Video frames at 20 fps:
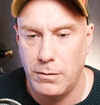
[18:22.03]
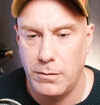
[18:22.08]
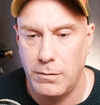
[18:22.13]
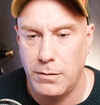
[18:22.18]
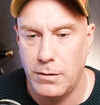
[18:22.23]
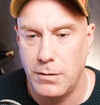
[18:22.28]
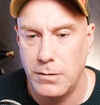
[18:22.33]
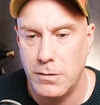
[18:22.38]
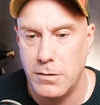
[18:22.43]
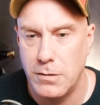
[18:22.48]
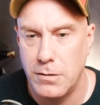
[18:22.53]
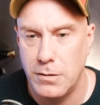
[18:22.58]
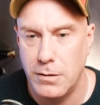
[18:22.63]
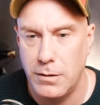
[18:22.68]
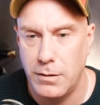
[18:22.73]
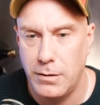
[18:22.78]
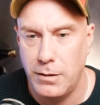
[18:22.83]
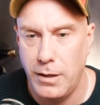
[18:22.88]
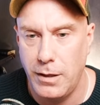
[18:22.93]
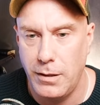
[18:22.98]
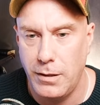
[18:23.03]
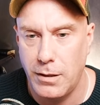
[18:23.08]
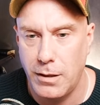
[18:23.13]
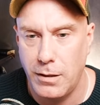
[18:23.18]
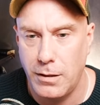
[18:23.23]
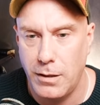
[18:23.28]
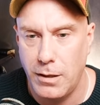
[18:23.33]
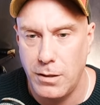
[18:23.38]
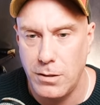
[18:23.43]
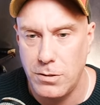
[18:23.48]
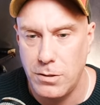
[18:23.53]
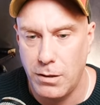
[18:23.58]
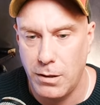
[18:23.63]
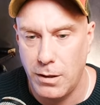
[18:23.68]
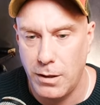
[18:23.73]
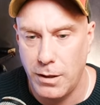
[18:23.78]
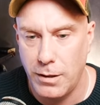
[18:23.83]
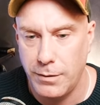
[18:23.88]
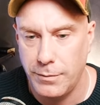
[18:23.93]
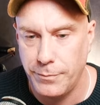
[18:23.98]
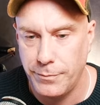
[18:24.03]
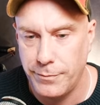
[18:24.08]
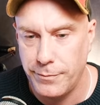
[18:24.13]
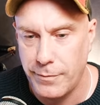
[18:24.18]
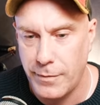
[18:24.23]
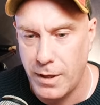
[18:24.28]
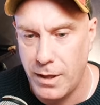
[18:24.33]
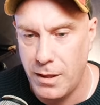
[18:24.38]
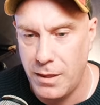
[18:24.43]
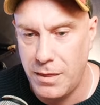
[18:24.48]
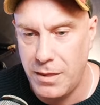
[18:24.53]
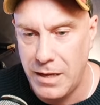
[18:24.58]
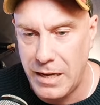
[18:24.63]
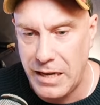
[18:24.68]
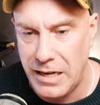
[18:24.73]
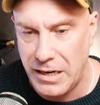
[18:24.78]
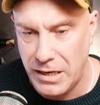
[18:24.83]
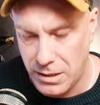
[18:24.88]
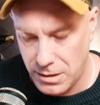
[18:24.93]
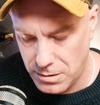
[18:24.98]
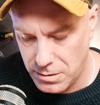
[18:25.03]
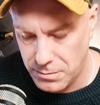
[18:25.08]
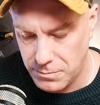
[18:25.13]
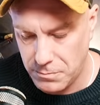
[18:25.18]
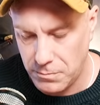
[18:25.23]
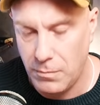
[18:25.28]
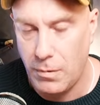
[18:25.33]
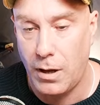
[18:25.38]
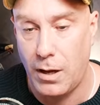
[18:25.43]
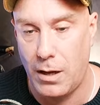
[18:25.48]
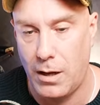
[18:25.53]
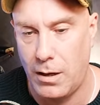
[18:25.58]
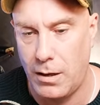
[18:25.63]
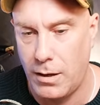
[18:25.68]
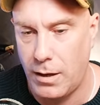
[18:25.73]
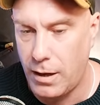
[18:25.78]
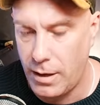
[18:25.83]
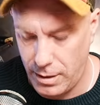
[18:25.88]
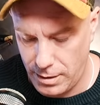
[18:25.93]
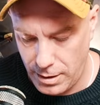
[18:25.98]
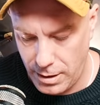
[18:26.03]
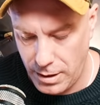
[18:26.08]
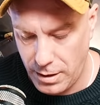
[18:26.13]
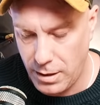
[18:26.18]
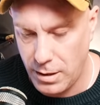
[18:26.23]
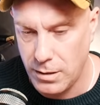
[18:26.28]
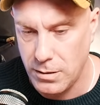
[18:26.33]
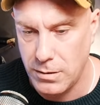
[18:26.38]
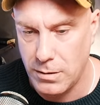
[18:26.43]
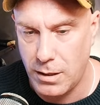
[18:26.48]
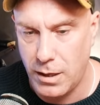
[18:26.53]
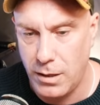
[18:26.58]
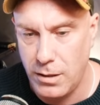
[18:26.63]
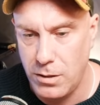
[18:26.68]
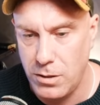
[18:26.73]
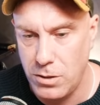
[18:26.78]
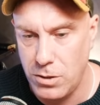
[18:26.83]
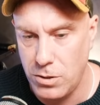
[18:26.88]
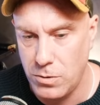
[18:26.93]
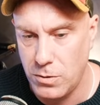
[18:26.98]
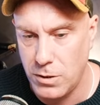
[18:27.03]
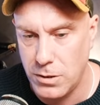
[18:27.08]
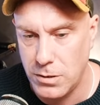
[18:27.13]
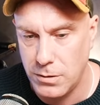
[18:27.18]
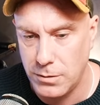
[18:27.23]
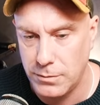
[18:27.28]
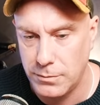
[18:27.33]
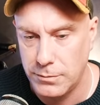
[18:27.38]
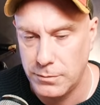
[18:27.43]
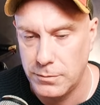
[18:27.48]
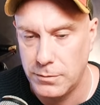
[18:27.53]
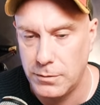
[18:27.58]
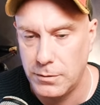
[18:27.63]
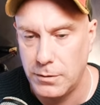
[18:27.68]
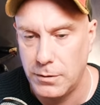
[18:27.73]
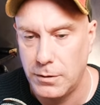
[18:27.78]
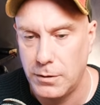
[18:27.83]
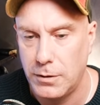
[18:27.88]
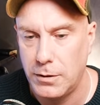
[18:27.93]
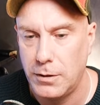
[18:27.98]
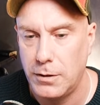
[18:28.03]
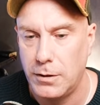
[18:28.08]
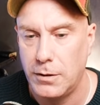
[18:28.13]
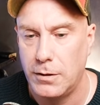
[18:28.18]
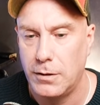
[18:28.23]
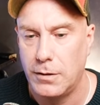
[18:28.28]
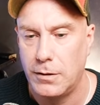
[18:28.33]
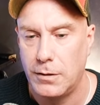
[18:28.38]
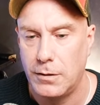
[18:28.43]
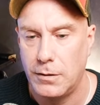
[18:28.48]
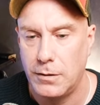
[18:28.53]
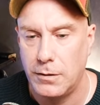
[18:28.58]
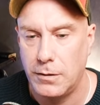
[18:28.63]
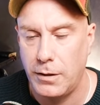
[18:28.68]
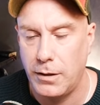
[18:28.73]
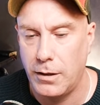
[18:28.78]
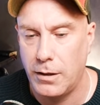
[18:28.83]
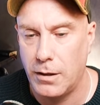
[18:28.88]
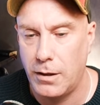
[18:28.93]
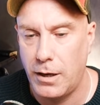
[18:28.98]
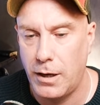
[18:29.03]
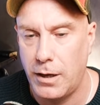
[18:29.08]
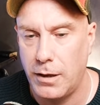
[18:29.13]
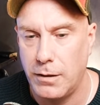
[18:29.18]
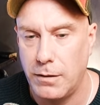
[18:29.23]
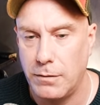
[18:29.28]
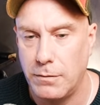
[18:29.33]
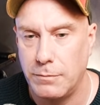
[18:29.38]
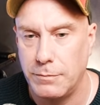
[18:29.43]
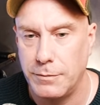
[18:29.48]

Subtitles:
This is an indentation thing. It is. I knew it. Like that.